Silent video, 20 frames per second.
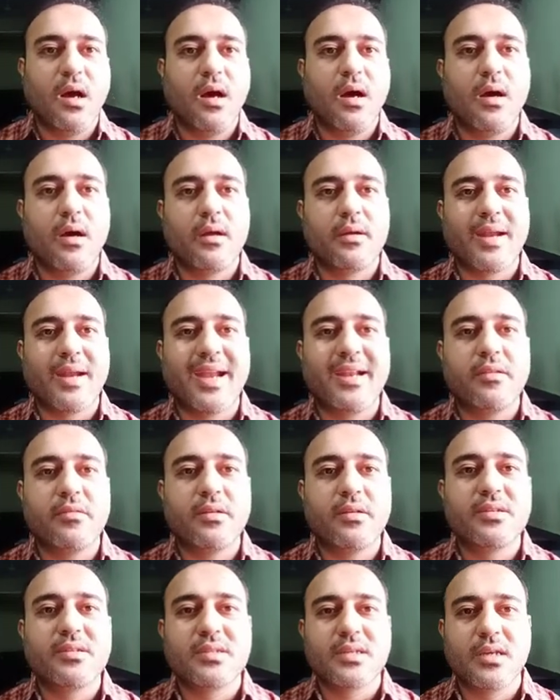write the
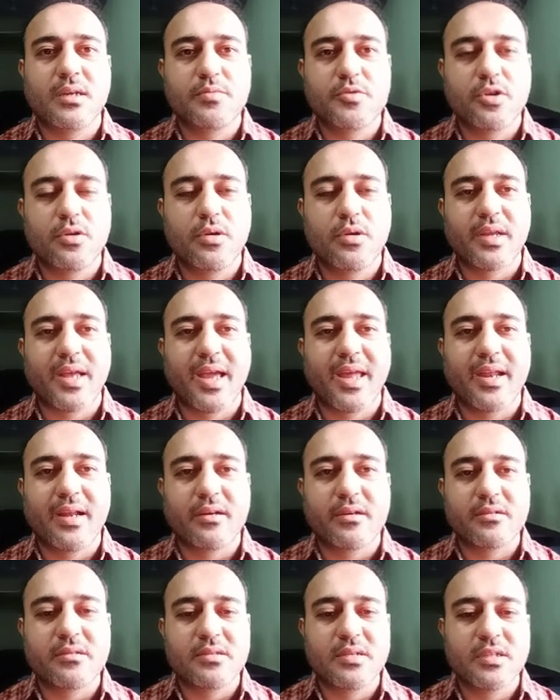description or
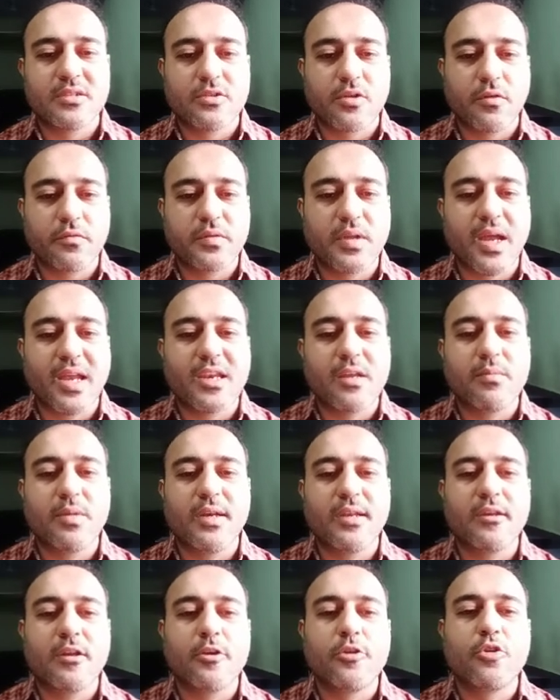characteristics of the animal
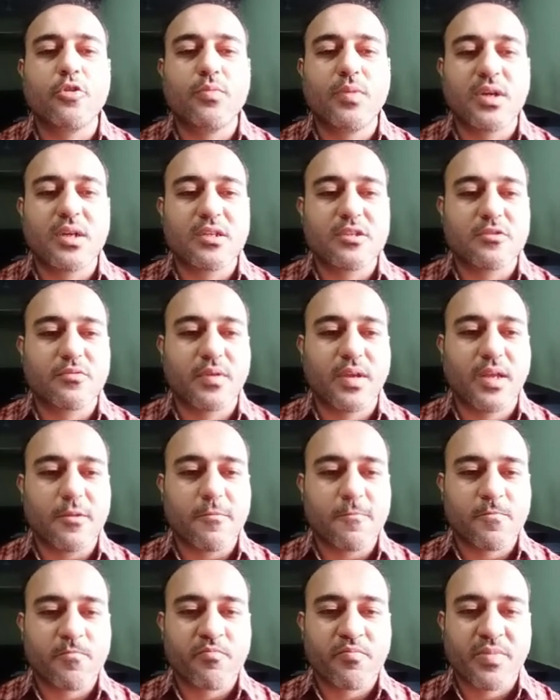in a humorous way,
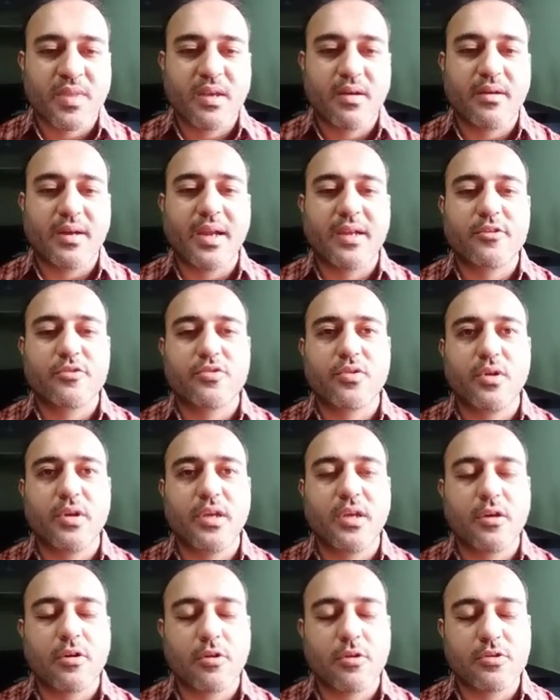right? So
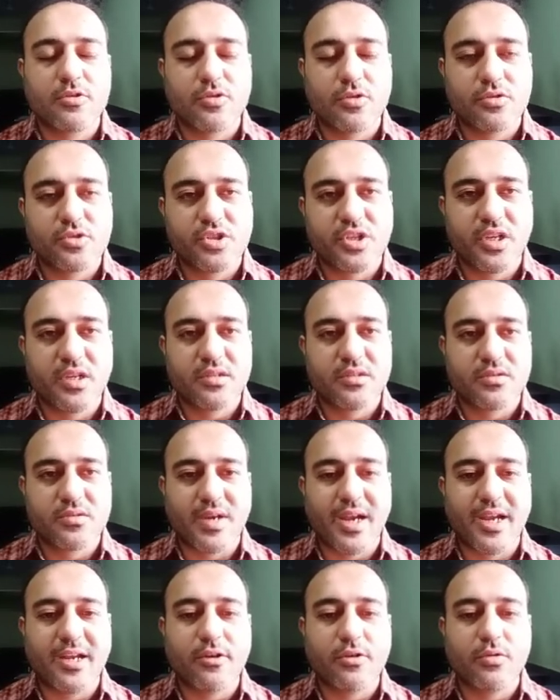here also she has
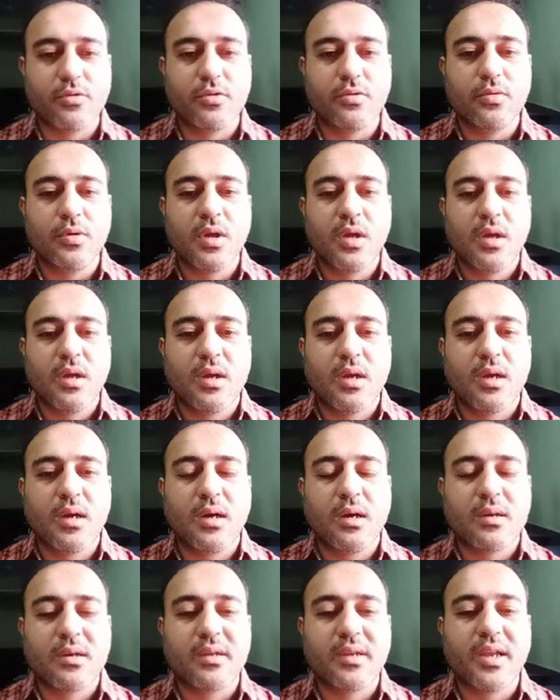tried to
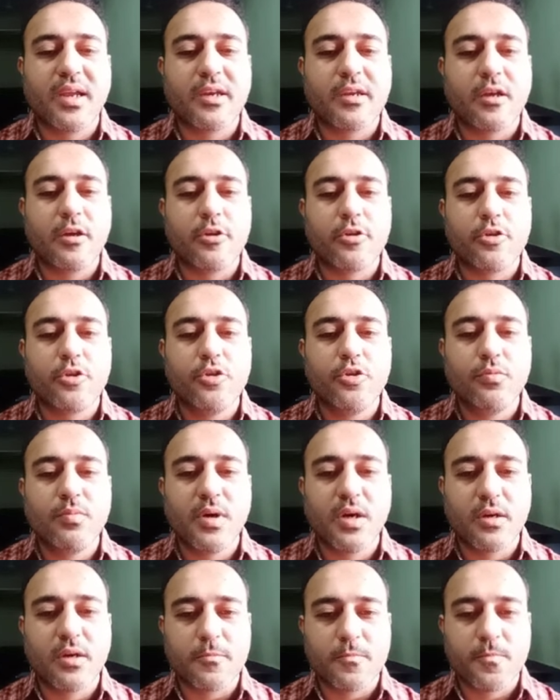create a
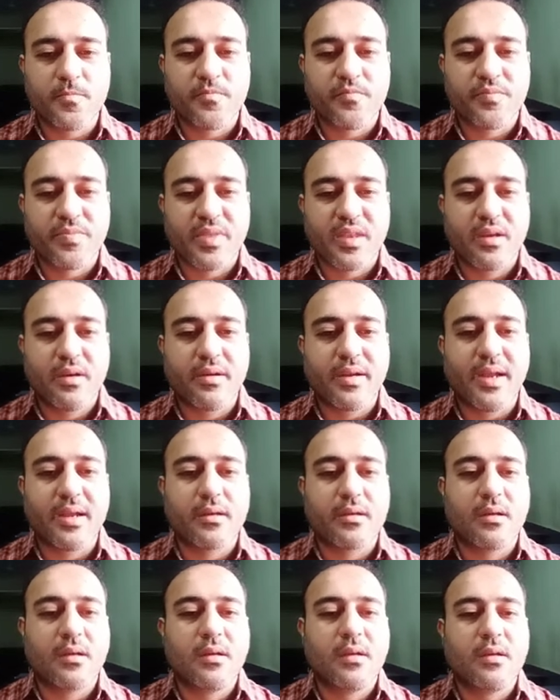humor, right,
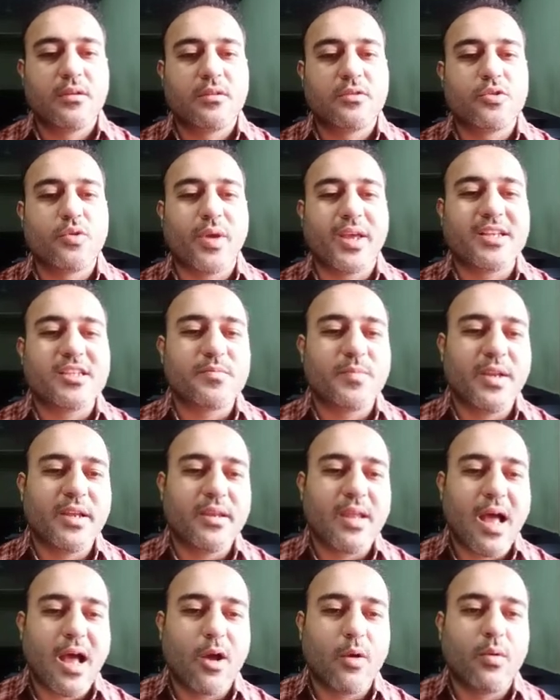to explain
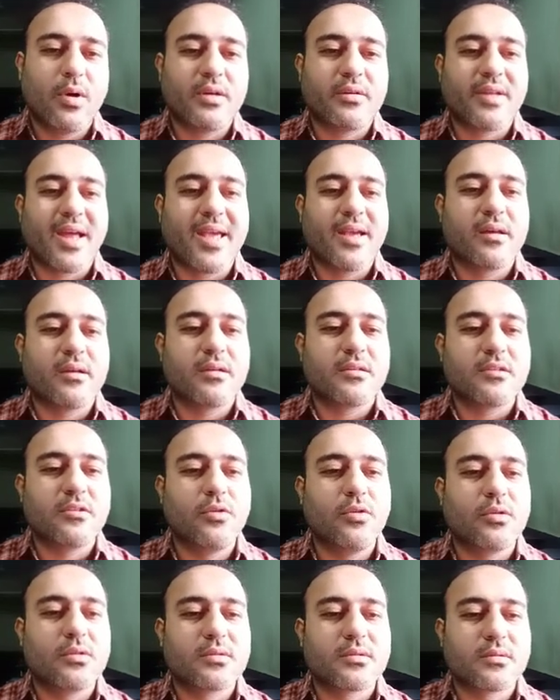how a tigress
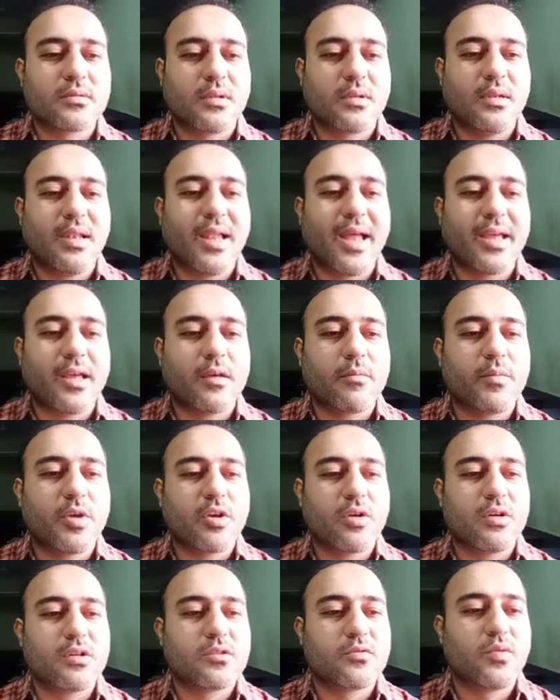looks like,
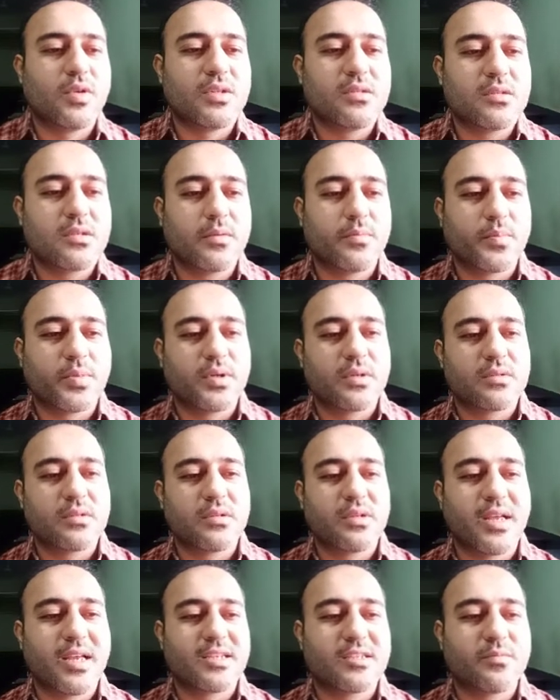because once a person
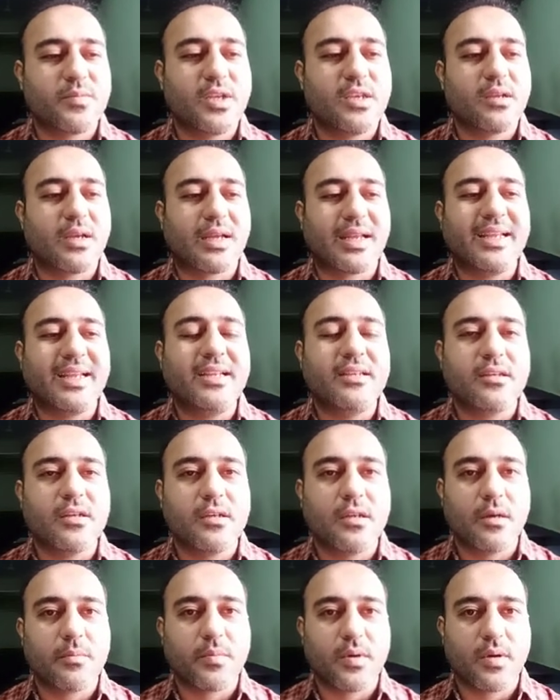has been eaten
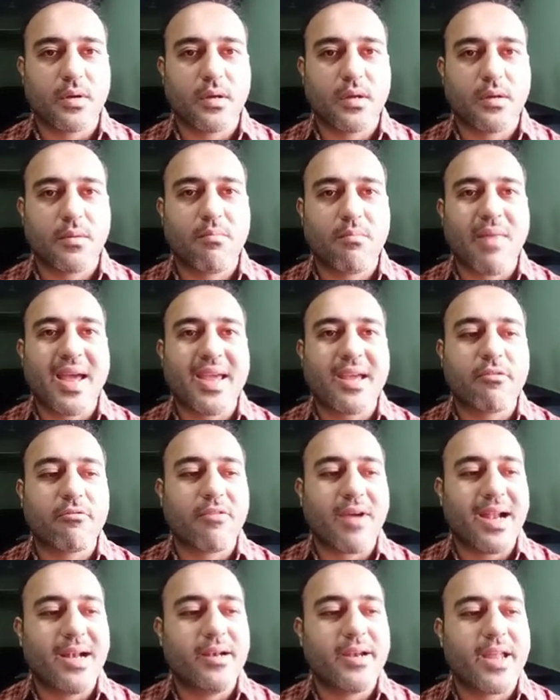up by a
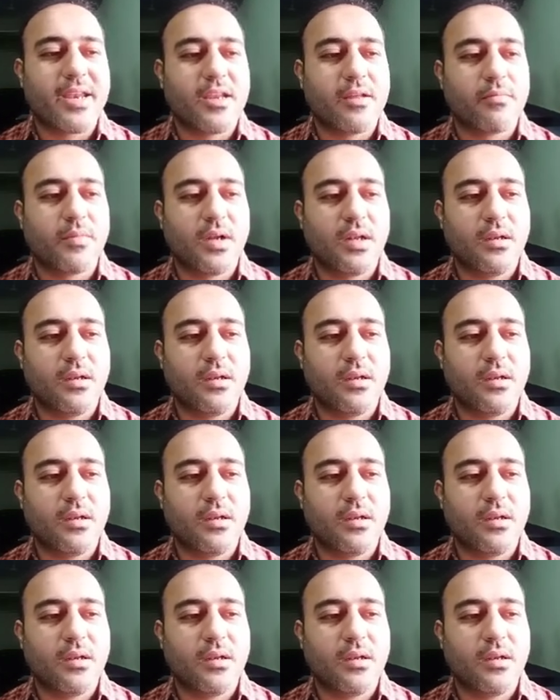wild animal,